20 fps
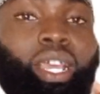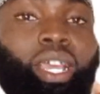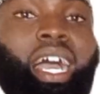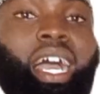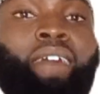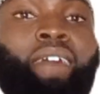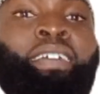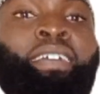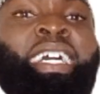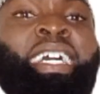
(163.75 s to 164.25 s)
we
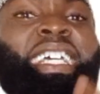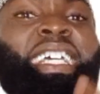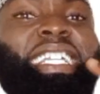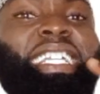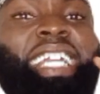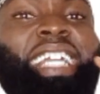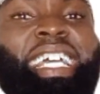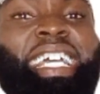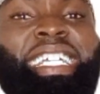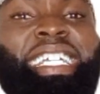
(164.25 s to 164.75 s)
have
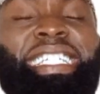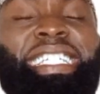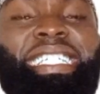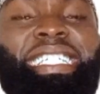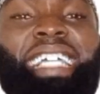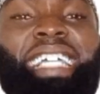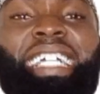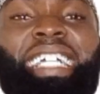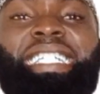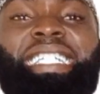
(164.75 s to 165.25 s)

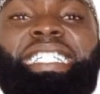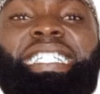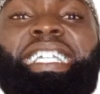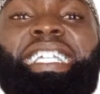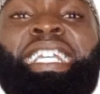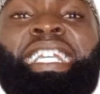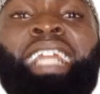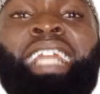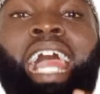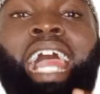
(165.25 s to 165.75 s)
Laysatil